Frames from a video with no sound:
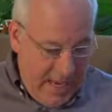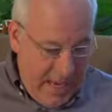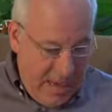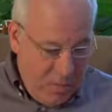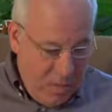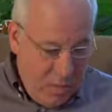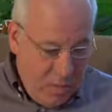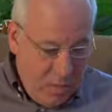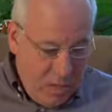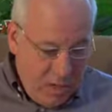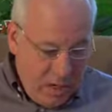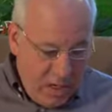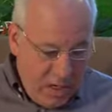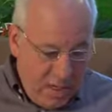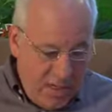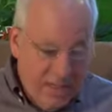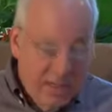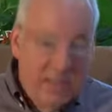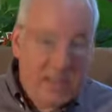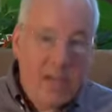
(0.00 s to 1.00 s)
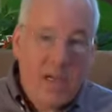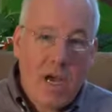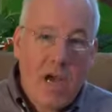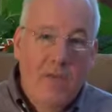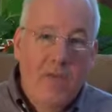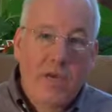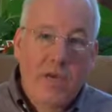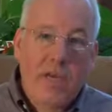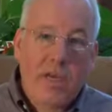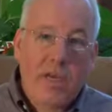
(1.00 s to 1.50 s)
And what we're going to
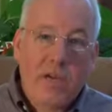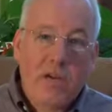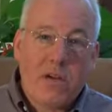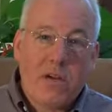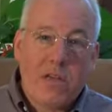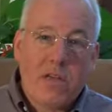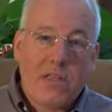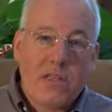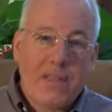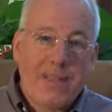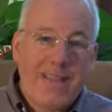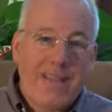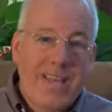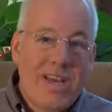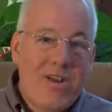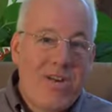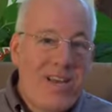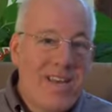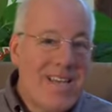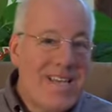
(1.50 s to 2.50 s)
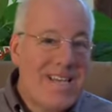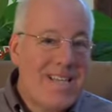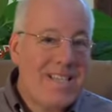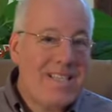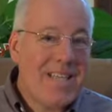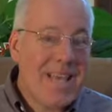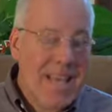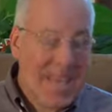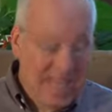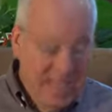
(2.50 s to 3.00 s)
discover here is that there
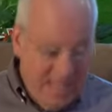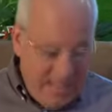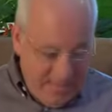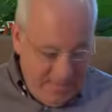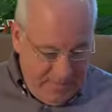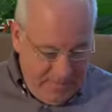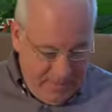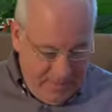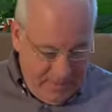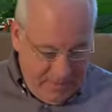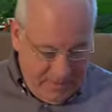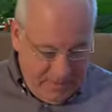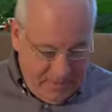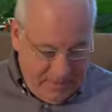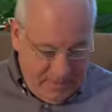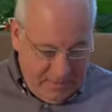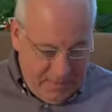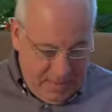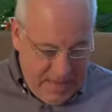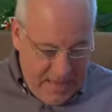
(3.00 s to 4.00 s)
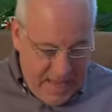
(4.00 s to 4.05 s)
is a difference.